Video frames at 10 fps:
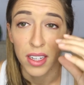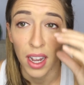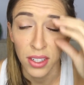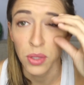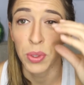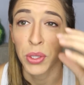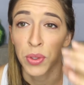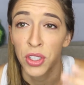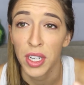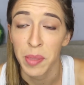I just went to
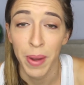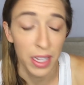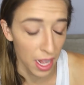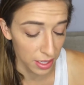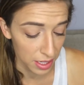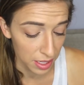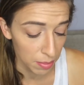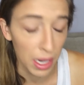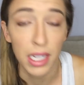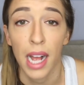adjust my glasses
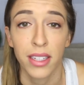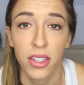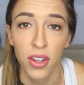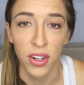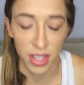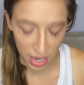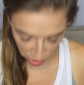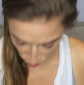and my glasses aren't there.